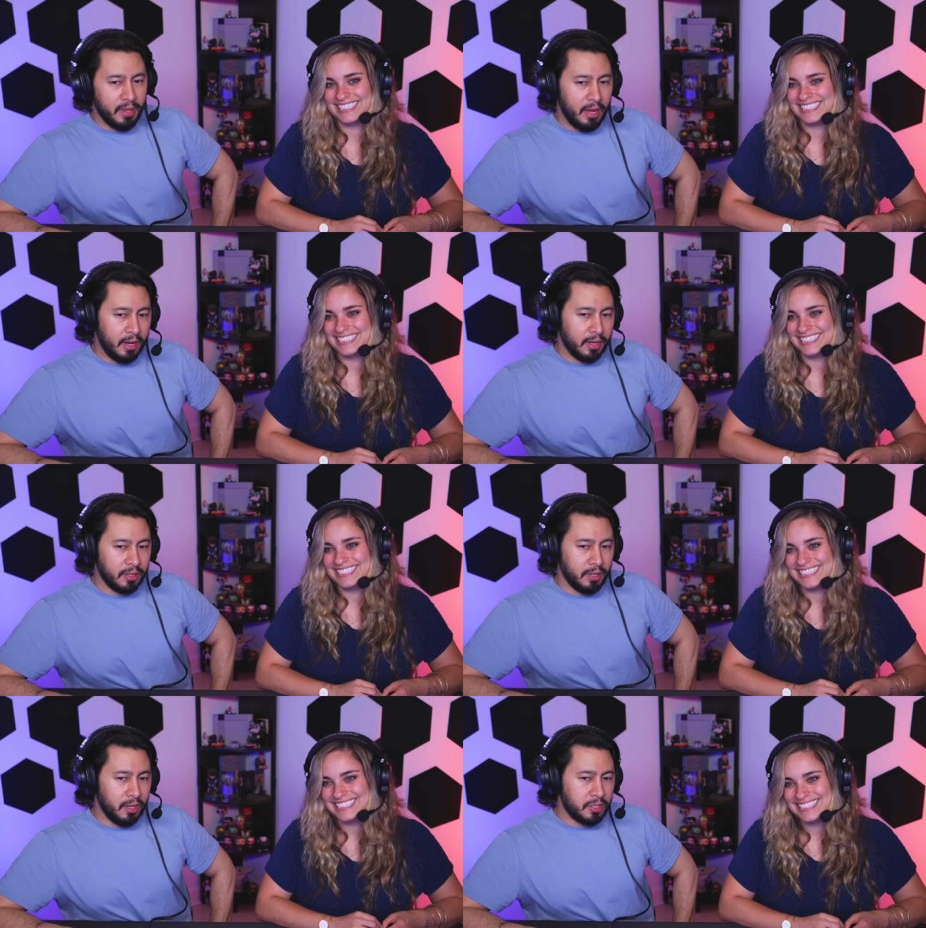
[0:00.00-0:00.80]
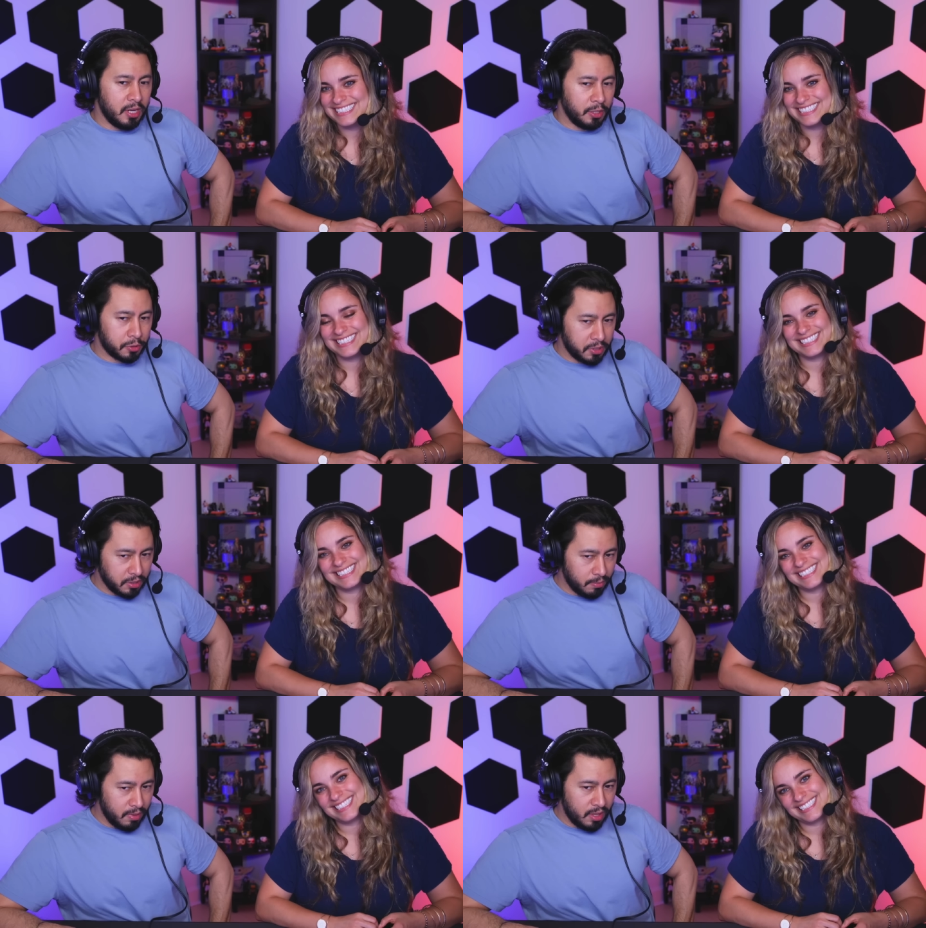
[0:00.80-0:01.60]
Speaker 1: and it's
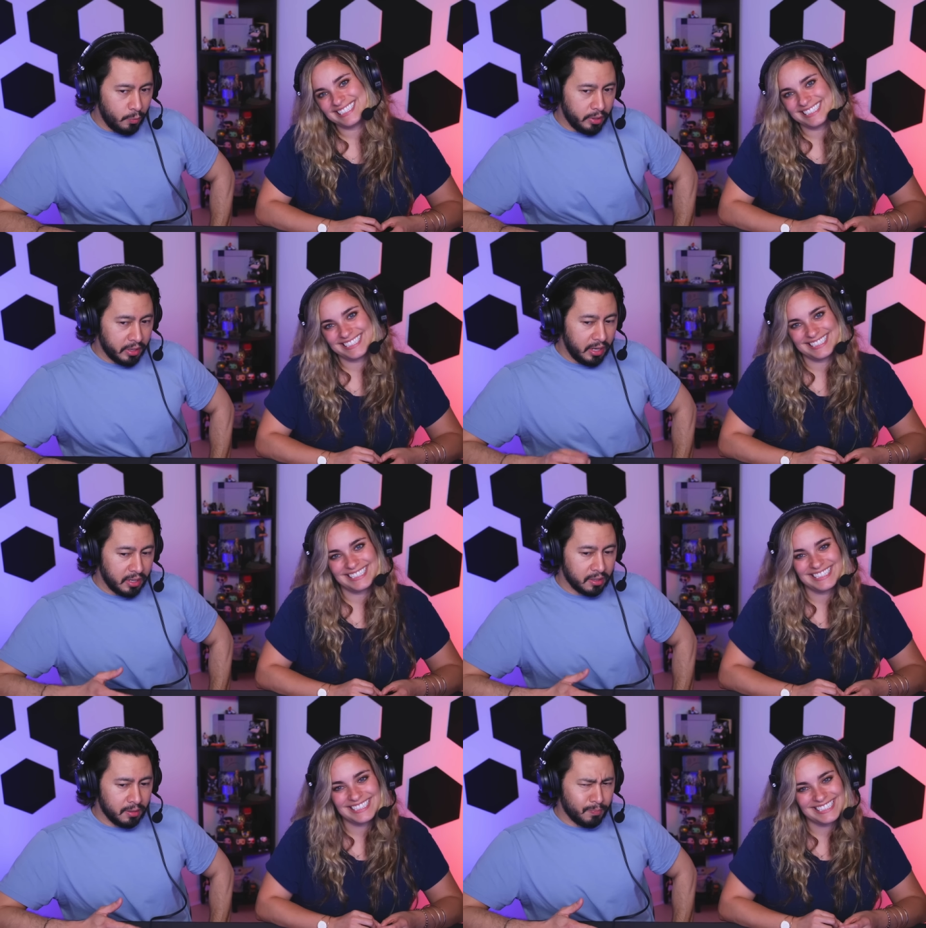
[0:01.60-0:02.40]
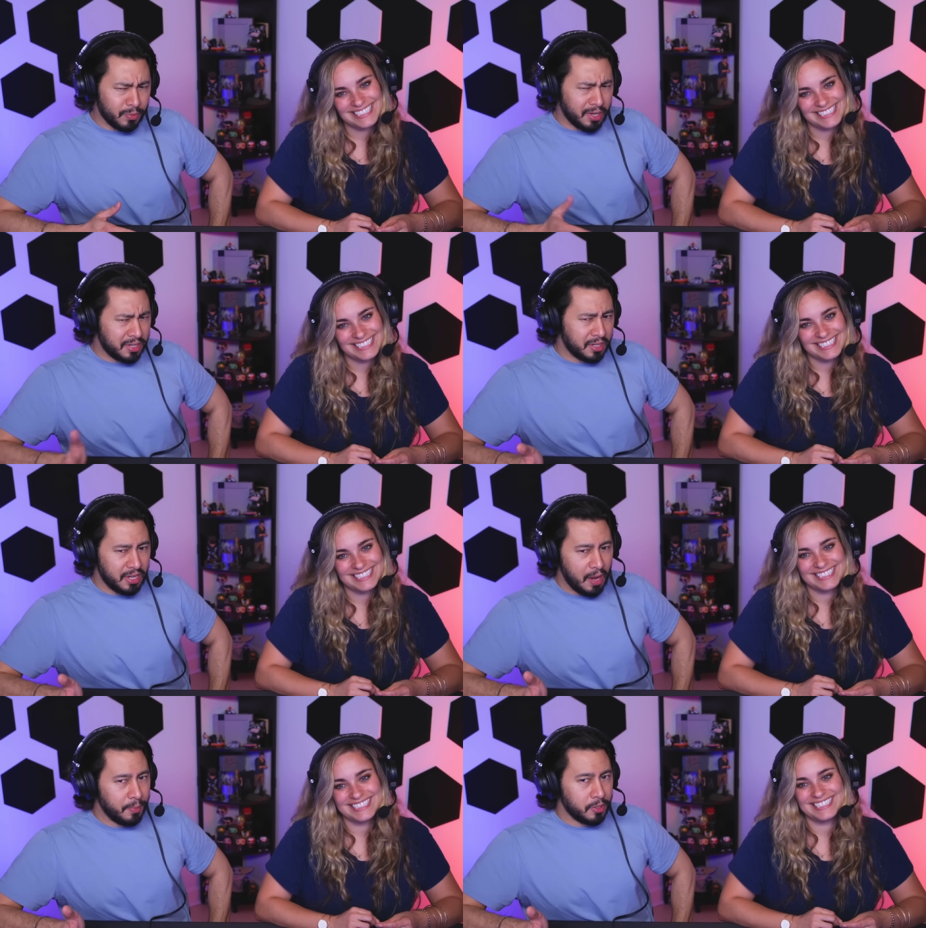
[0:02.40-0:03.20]
interesting to me that we are getting a
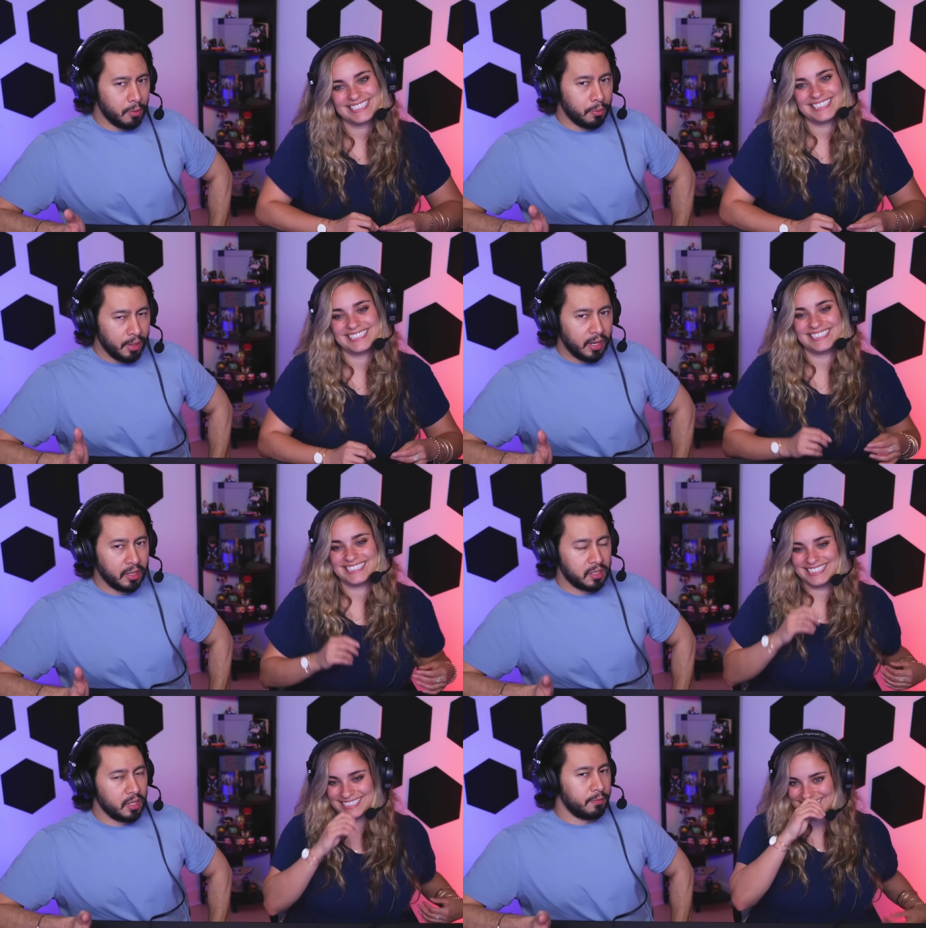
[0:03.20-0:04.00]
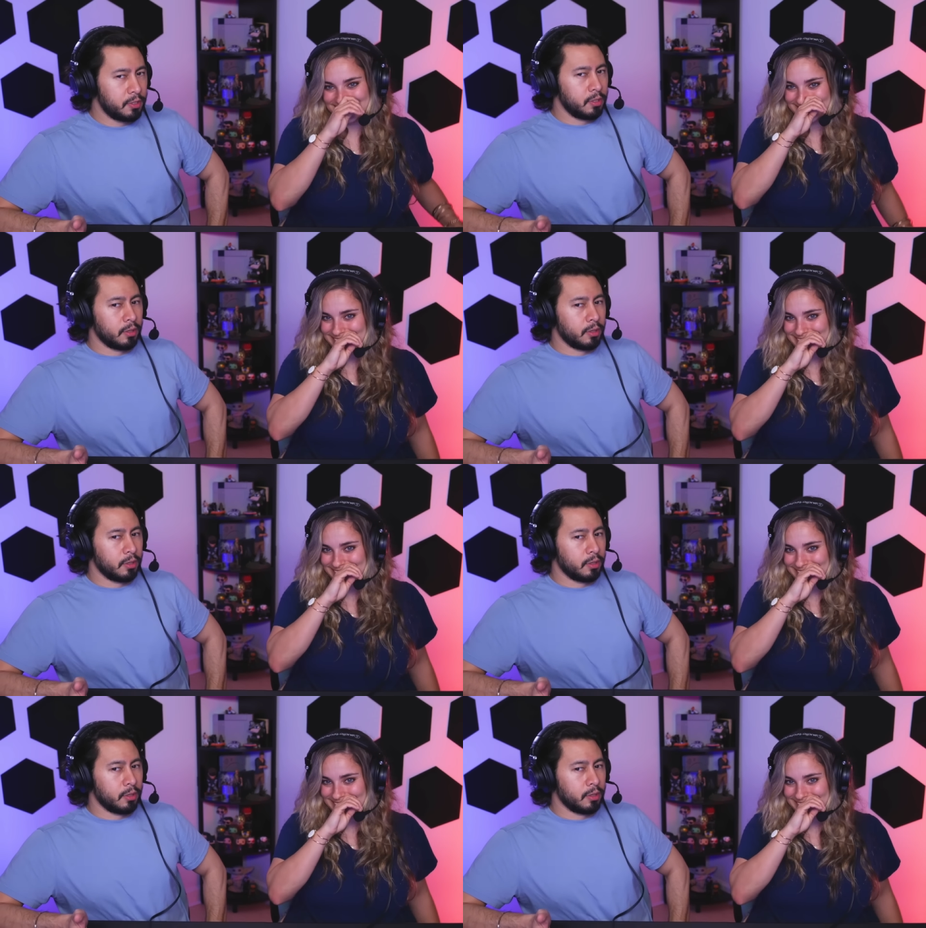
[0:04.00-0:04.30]
six episode thing instead of just